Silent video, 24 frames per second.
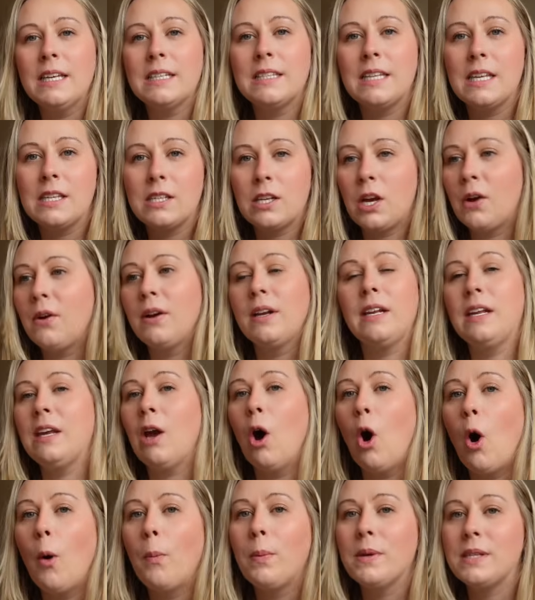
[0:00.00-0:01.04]
is this going
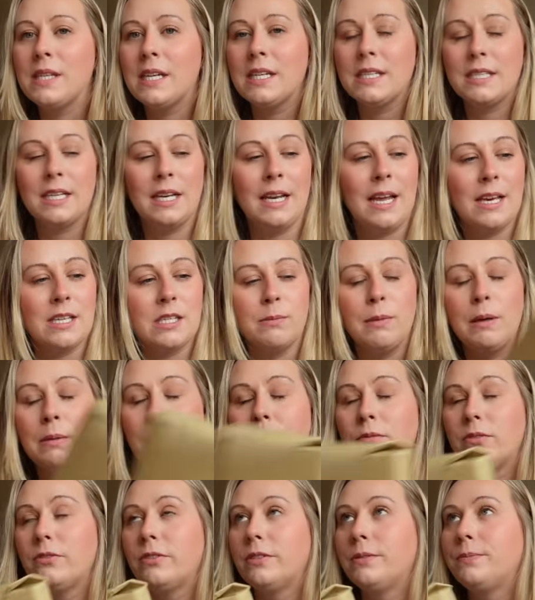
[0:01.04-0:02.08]
the opposite to last
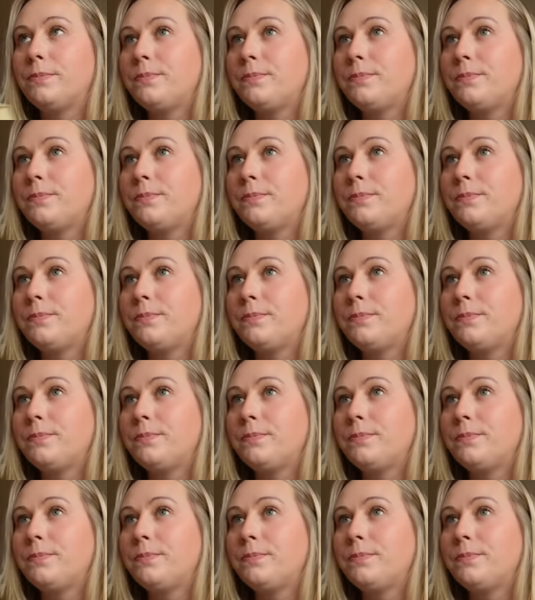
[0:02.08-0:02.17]
month?